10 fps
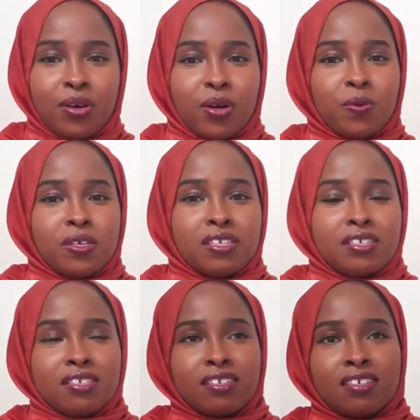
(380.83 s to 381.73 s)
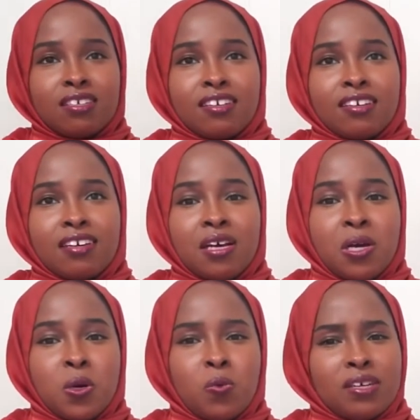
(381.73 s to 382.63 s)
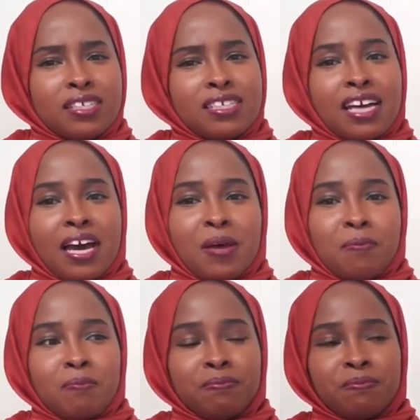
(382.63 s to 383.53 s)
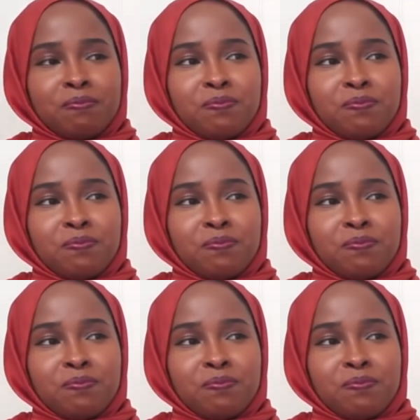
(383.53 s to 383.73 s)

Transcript: There was once a time